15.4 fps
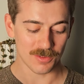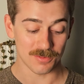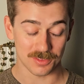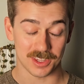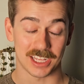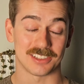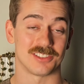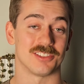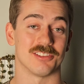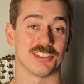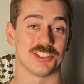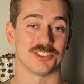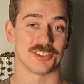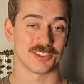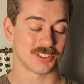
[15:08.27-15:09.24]
That's
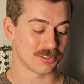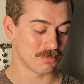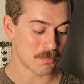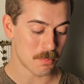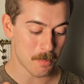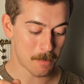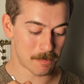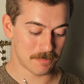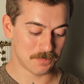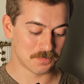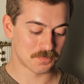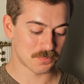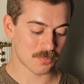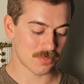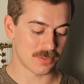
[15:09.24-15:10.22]
delicious.
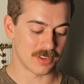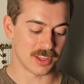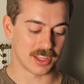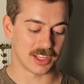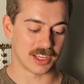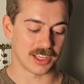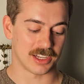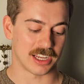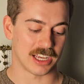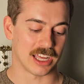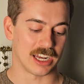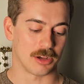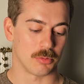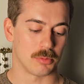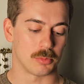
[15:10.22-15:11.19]
And I gotta
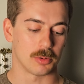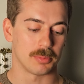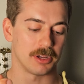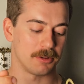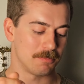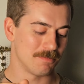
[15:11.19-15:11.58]
get one more bite.